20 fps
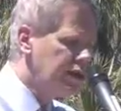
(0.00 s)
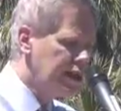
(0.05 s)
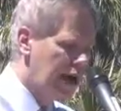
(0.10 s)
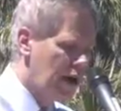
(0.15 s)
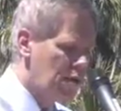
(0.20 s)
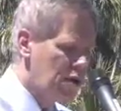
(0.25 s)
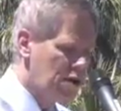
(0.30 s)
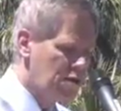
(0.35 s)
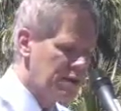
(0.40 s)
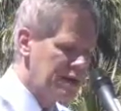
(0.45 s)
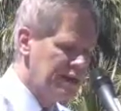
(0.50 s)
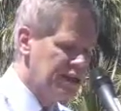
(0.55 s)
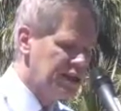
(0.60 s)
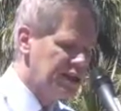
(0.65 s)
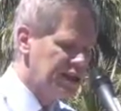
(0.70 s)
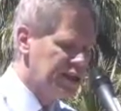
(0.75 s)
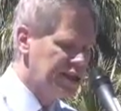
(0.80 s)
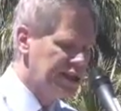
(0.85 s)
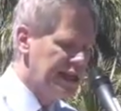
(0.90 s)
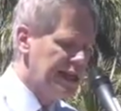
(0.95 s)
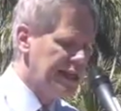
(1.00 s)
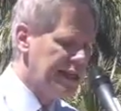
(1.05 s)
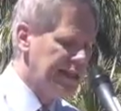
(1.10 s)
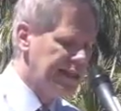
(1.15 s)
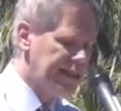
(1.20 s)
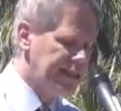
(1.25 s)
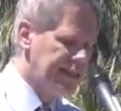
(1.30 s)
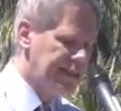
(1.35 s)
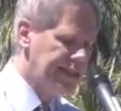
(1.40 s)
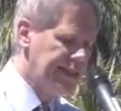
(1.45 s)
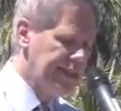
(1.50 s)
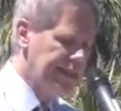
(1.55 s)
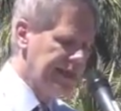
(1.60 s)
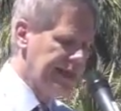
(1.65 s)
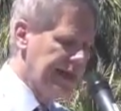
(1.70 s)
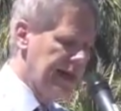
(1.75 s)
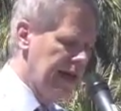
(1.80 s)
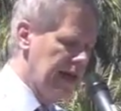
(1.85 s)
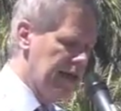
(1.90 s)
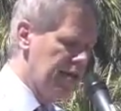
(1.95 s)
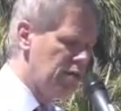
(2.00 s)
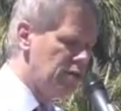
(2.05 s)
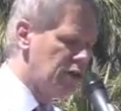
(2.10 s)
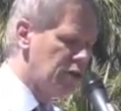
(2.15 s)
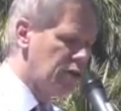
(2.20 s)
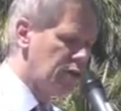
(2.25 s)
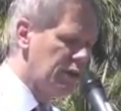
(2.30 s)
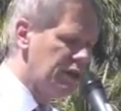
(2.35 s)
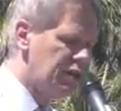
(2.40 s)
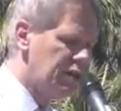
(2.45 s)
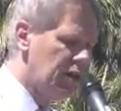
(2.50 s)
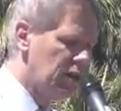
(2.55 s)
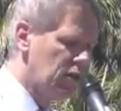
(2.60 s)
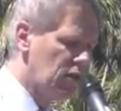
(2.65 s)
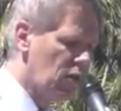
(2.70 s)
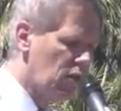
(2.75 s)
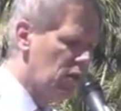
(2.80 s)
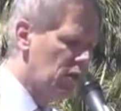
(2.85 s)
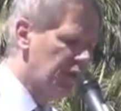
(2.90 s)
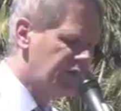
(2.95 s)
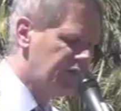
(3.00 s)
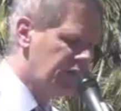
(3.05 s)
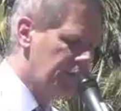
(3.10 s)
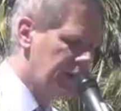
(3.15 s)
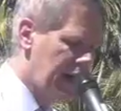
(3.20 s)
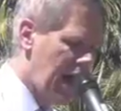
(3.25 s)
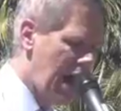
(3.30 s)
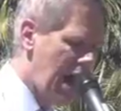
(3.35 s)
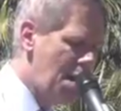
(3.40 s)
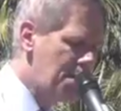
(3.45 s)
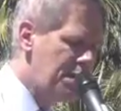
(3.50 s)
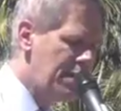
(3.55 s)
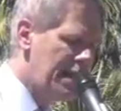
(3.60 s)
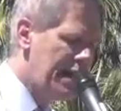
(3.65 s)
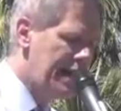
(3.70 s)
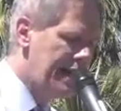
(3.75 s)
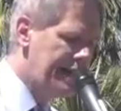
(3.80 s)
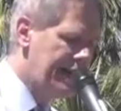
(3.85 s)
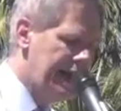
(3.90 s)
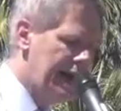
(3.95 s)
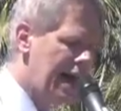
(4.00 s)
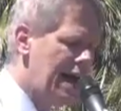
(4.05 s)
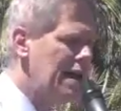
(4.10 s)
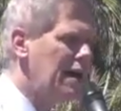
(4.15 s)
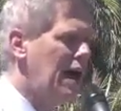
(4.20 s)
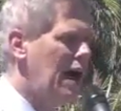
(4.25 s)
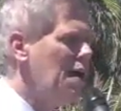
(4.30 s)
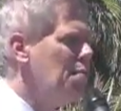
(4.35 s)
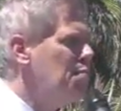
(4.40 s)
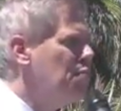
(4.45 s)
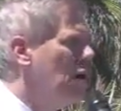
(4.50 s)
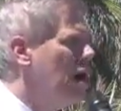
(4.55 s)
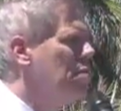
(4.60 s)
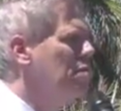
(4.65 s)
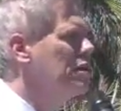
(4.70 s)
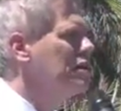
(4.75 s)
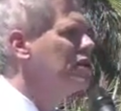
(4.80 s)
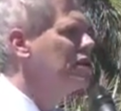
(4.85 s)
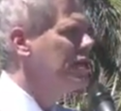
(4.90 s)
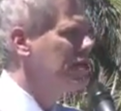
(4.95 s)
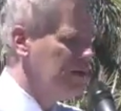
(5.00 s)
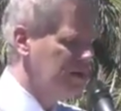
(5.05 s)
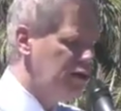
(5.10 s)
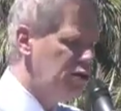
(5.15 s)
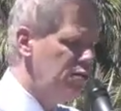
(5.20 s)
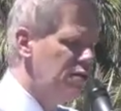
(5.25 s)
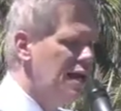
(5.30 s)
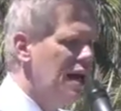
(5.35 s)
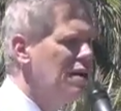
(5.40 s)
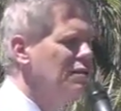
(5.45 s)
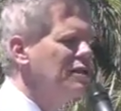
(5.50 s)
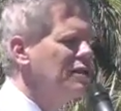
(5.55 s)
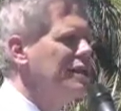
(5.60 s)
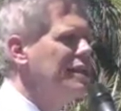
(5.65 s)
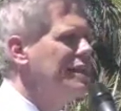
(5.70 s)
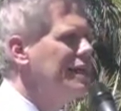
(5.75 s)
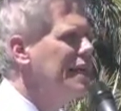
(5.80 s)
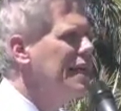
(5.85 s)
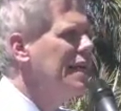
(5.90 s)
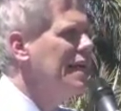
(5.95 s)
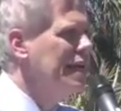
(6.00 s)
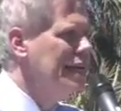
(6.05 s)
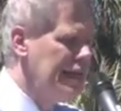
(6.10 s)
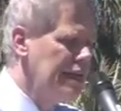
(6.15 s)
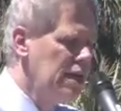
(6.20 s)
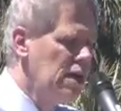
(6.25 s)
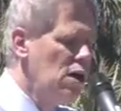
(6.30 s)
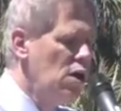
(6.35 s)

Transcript: I want to read just a sentence, those original goals from an op-ed that I published here in 2010